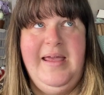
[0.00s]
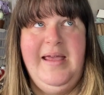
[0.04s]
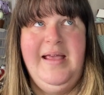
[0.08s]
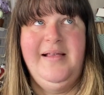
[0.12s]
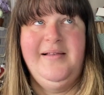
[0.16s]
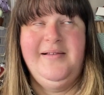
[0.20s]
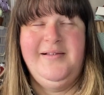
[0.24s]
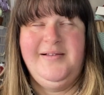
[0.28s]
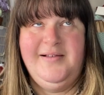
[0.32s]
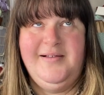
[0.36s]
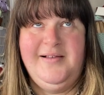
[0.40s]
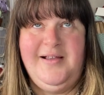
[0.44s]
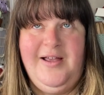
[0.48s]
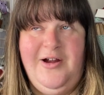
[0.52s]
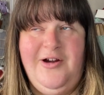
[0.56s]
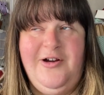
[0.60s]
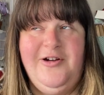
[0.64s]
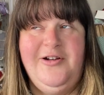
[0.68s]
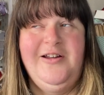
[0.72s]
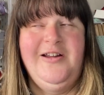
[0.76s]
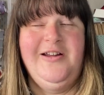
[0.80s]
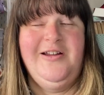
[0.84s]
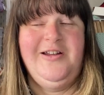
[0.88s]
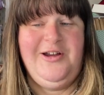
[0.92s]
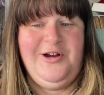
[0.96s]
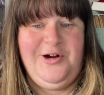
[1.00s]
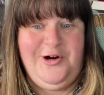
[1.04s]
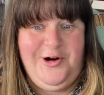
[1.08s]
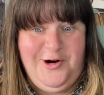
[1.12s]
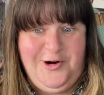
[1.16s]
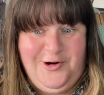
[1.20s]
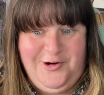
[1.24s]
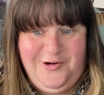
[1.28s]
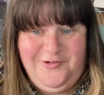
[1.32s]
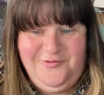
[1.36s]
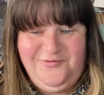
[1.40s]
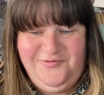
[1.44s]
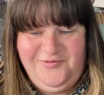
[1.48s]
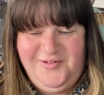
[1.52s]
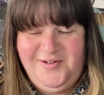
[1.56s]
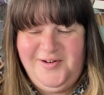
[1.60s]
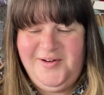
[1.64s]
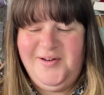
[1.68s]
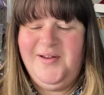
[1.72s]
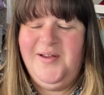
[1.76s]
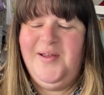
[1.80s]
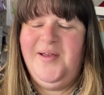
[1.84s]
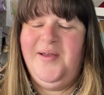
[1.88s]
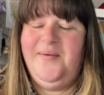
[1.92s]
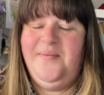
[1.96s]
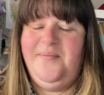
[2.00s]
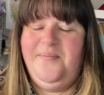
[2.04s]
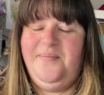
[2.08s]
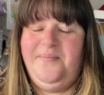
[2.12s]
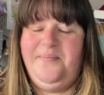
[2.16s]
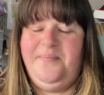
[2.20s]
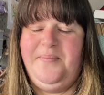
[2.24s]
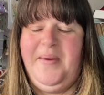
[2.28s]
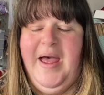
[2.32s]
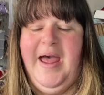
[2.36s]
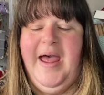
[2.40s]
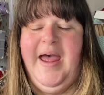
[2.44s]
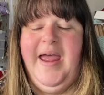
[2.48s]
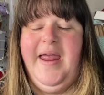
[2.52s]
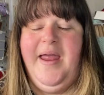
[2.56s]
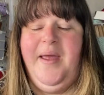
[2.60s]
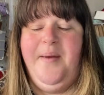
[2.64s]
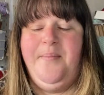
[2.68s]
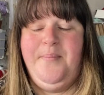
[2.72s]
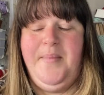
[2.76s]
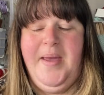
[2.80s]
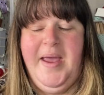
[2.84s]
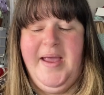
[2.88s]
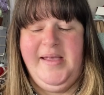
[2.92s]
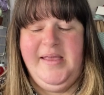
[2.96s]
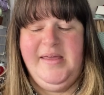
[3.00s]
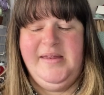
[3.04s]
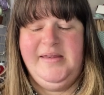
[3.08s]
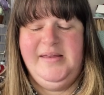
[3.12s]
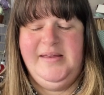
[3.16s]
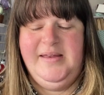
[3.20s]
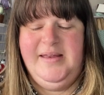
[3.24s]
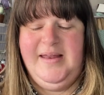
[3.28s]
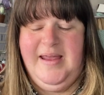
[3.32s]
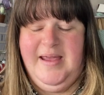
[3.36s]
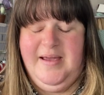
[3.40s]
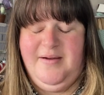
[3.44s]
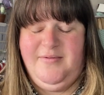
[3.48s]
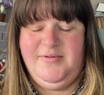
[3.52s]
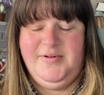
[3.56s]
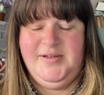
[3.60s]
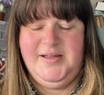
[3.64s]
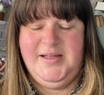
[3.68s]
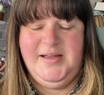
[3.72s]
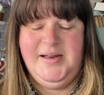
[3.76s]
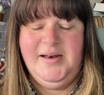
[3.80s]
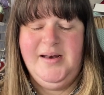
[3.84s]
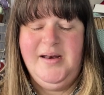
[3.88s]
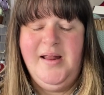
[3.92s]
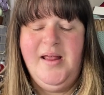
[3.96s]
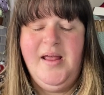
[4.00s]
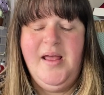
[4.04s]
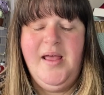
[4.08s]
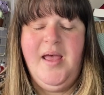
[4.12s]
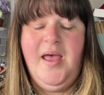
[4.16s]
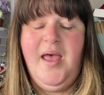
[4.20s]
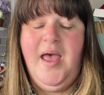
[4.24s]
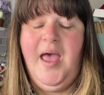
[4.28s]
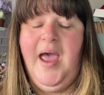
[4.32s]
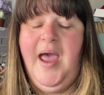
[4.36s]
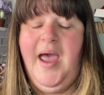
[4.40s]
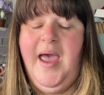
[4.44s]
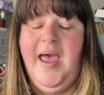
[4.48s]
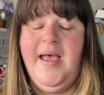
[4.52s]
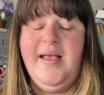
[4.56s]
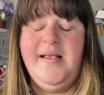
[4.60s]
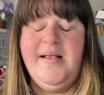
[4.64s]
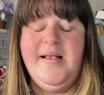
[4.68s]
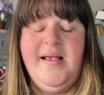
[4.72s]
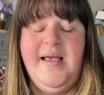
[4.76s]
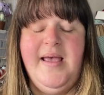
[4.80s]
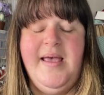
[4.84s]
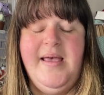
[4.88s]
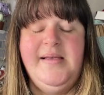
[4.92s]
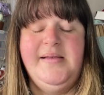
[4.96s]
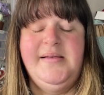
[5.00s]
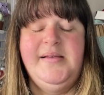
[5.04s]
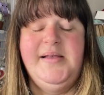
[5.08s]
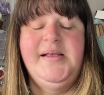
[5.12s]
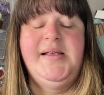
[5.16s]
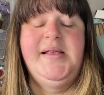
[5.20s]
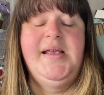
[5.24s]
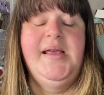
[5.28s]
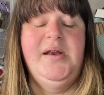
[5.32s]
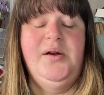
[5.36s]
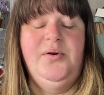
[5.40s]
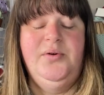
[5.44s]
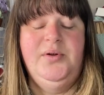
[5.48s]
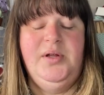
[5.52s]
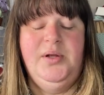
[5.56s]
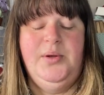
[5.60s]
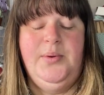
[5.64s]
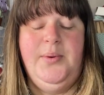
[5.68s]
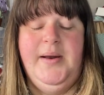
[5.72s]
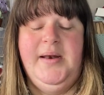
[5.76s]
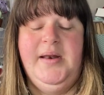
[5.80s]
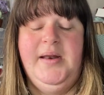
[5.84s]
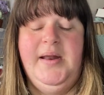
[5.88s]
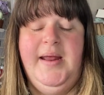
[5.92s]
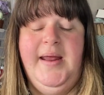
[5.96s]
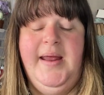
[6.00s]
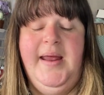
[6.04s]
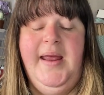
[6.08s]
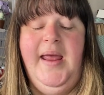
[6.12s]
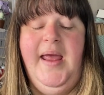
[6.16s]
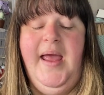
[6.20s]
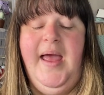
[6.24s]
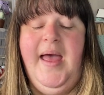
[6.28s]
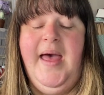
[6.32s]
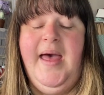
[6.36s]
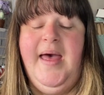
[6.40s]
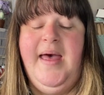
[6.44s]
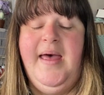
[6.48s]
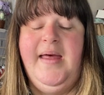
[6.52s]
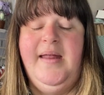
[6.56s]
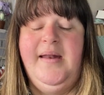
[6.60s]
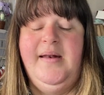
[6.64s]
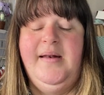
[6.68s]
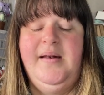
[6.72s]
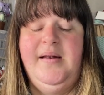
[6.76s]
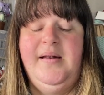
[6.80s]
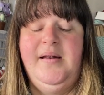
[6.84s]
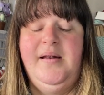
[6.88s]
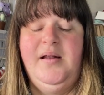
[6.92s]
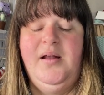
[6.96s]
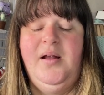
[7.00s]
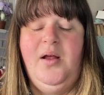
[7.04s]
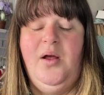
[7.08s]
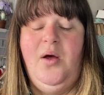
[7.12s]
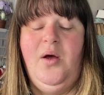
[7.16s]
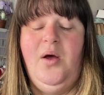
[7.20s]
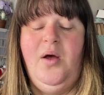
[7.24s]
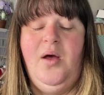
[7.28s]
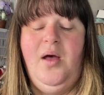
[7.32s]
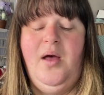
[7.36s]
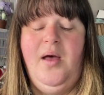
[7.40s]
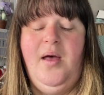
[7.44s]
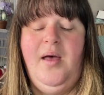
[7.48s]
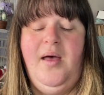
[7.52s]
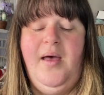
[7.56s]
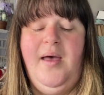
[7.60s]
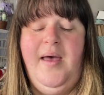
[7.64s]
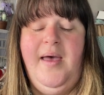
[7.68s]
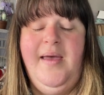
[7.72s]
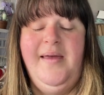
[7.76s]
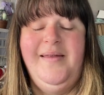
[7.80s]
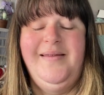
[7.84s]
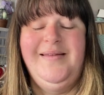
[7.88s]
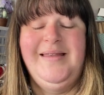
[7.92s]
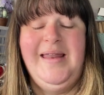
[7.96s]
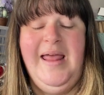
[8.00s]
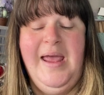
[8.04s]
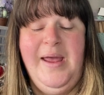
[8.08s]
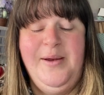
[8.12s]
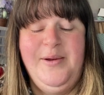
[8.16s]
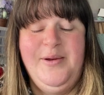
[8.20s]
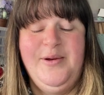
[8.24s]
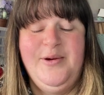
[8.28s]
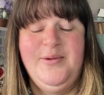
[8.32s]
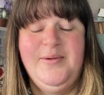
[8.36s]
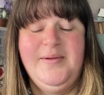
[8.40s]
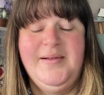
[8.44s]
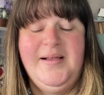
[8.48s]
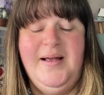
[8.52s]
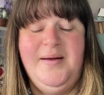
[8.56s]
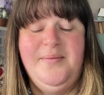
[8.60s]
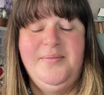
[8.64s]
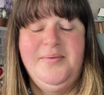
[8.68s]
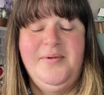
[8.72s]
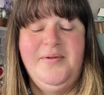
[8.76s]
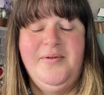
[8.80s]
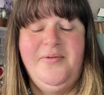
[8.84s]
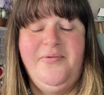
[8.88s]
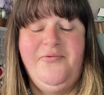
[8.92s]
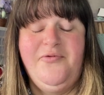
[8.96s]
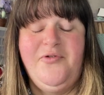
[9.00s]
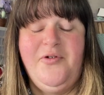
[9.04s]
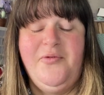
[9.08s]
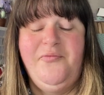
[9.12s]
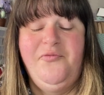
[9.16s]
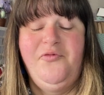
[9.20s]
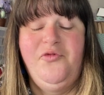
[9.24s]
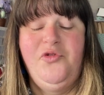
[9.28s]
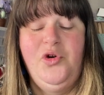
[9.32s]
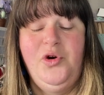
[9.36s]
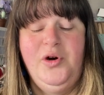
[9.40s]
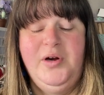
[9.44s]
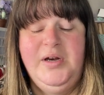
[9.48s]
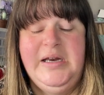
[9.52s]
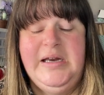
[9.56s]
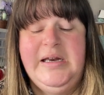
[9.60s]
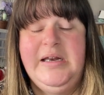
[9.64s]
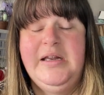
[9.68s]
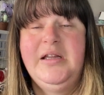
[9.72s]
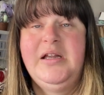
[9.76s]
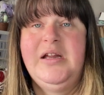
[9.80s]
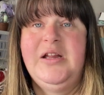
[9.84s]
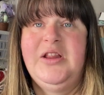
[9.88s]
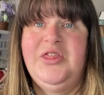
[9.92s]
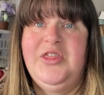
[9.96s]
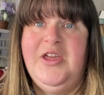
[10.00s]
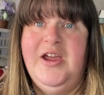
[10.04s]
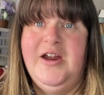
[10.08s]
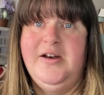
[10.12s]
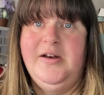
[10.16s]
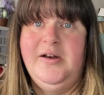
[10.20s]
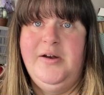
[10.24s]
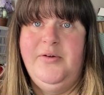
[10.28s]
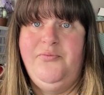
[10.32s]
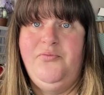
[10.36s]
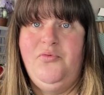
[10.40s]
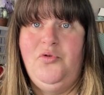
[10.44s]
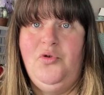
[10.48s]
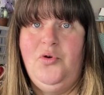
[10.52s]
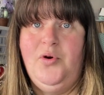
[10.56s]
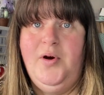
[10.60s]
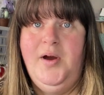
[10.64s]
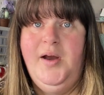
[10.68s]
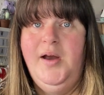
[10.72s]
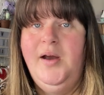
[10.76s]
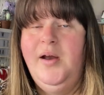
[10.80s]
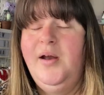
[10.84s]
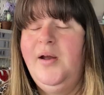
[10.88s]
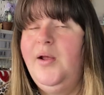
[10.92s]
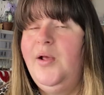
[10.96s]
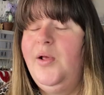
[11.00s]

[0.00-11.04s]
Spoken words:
Skirt Curve by Megan Nelson. It is 0 to 20 and it now goes up from 14 to 34.